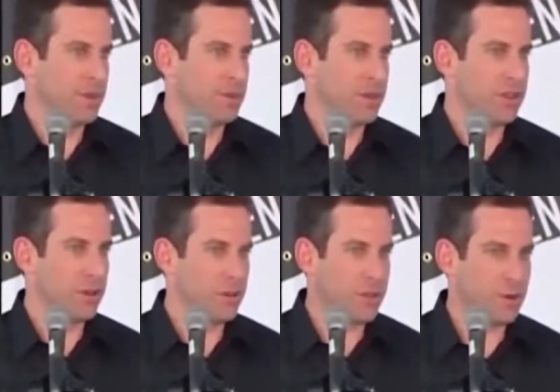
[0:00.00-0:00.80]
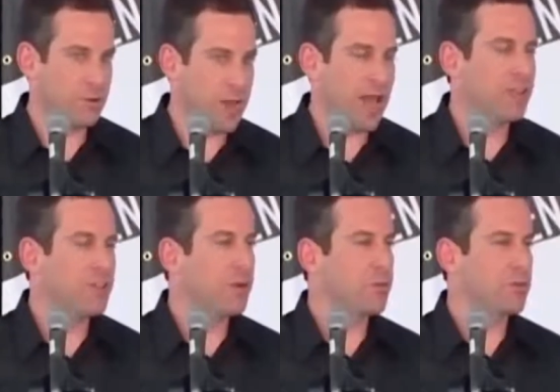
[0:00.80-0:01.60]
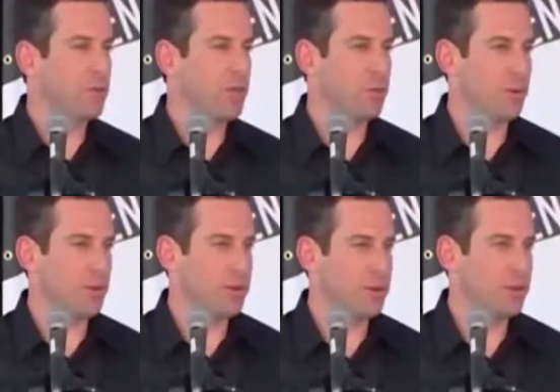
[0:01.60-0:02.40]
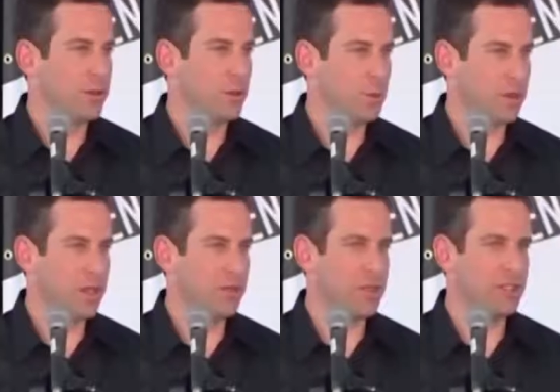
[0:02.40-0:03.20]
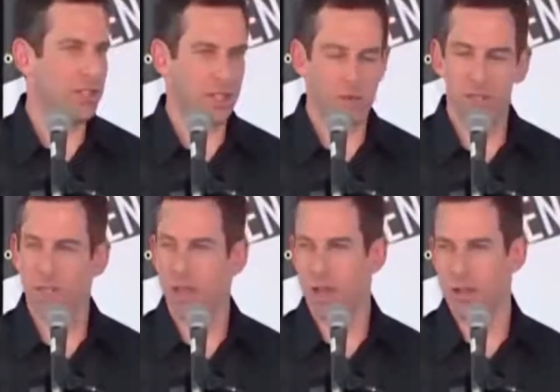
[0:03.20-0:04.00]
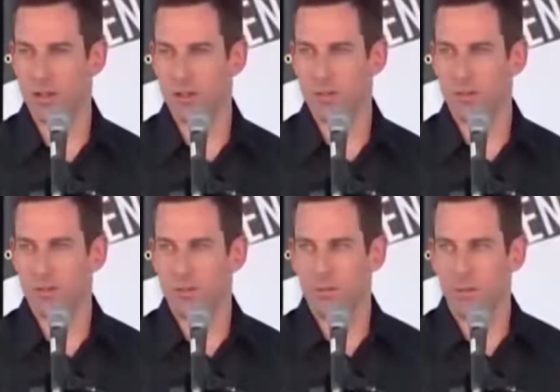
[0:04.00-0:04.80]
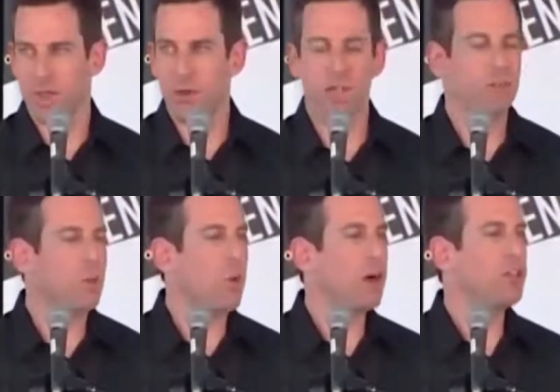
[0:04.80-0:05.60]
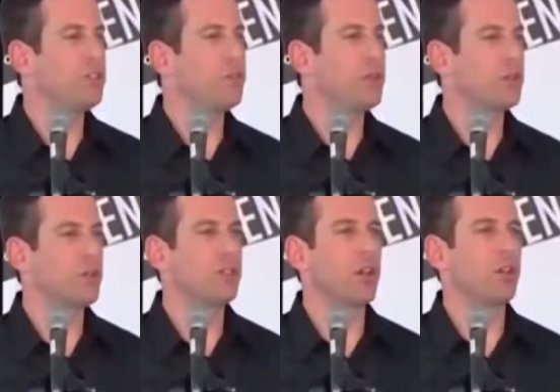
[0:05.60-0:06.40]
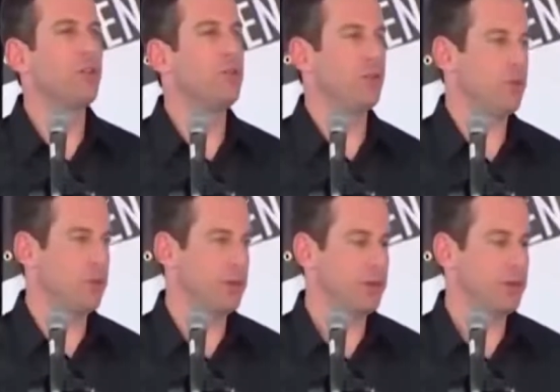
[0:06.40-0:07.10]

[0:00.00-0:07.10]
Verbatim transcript: So there, there are vast numbers of people who believe he is a living God. You can even watch his miracles on YouTube.